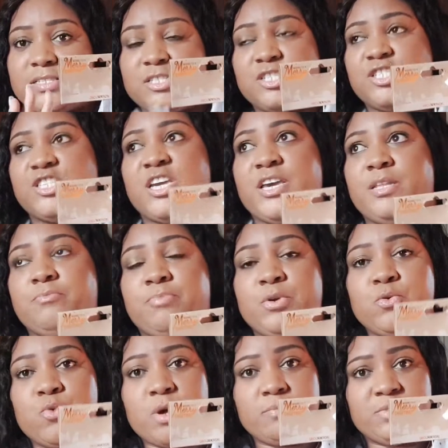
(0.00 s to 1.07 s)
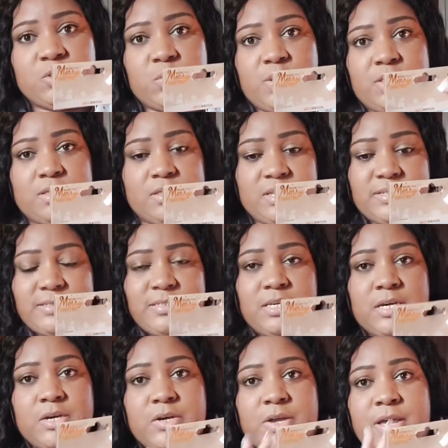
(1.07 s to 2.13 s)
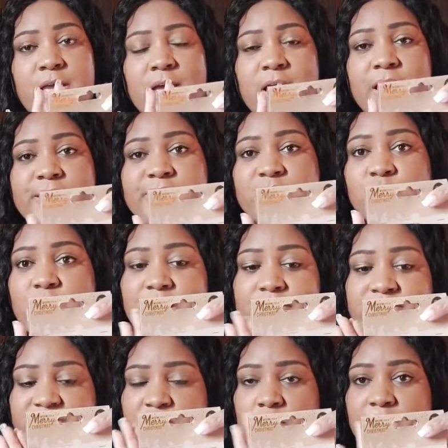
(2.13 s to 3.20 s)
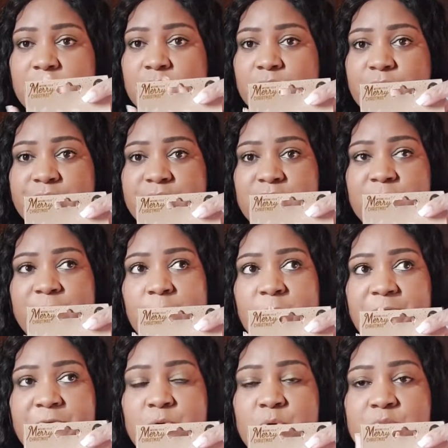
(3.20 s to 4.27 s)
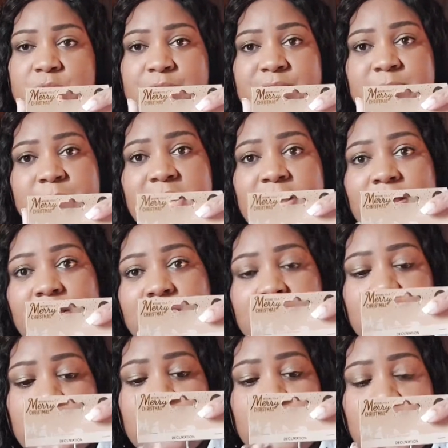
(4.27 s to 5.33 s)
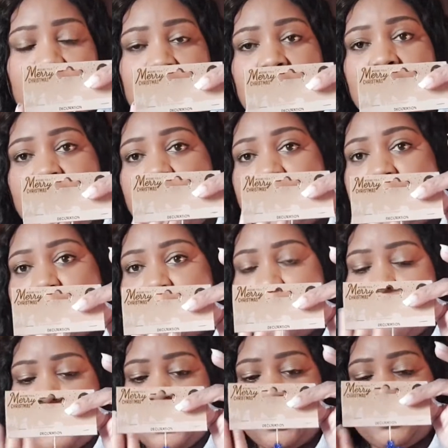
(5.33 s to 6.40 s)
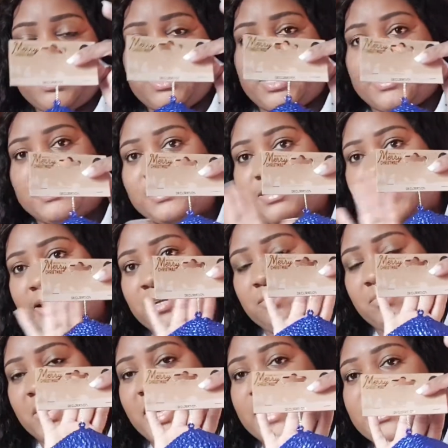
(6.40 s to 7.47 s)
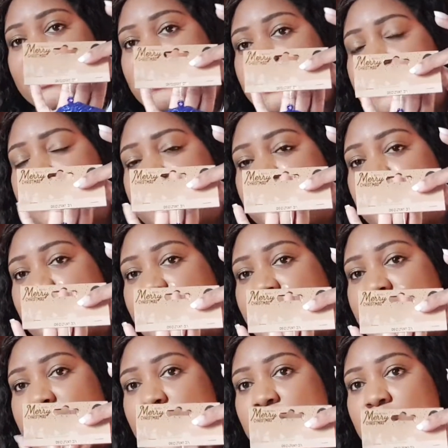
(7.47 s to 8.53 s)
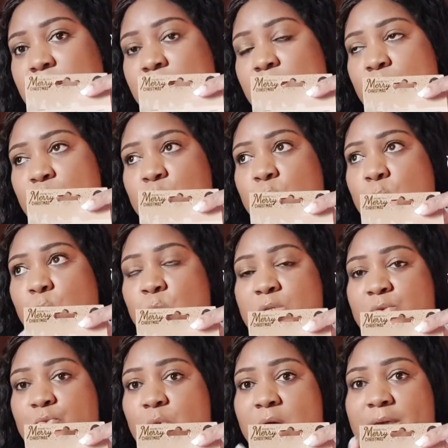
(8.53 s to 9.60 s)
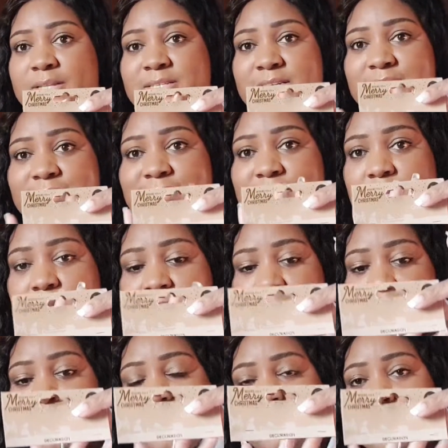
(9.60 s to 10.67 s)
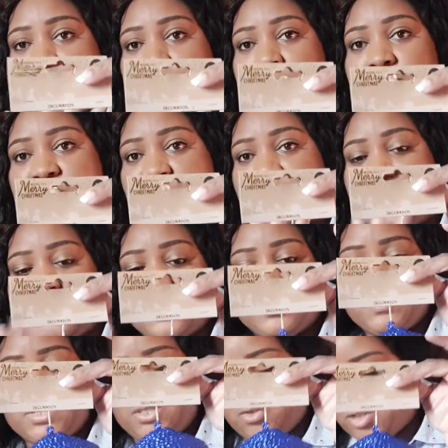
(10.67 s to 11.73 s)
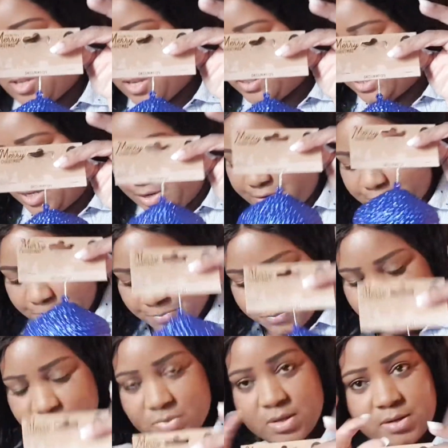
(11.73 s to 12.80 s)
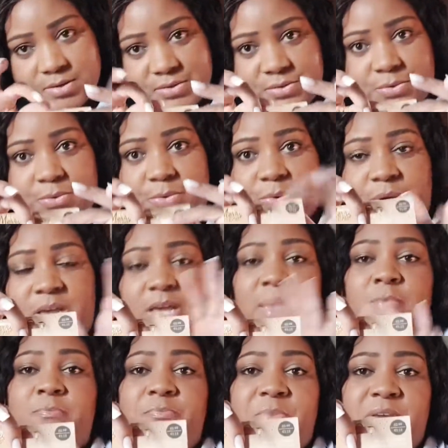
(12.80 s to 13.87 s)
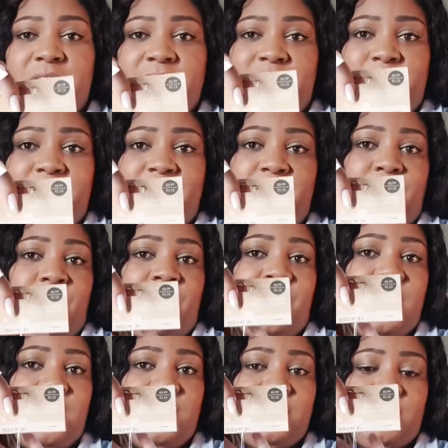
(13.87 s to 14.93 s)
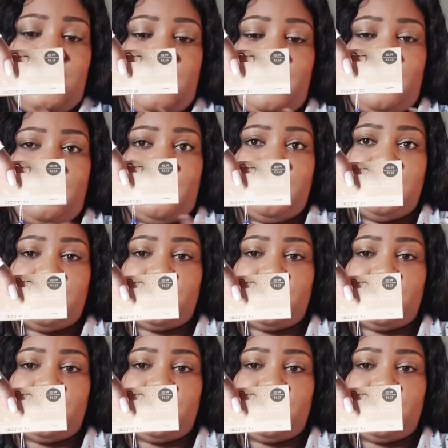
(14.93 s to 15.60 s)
is the shade blue I'm doing this year. I do have some already from a few years back. But yes, I'll be adding these to my gold, white, and silver to my Christmas tree this year. So I'm picking up a few of these, and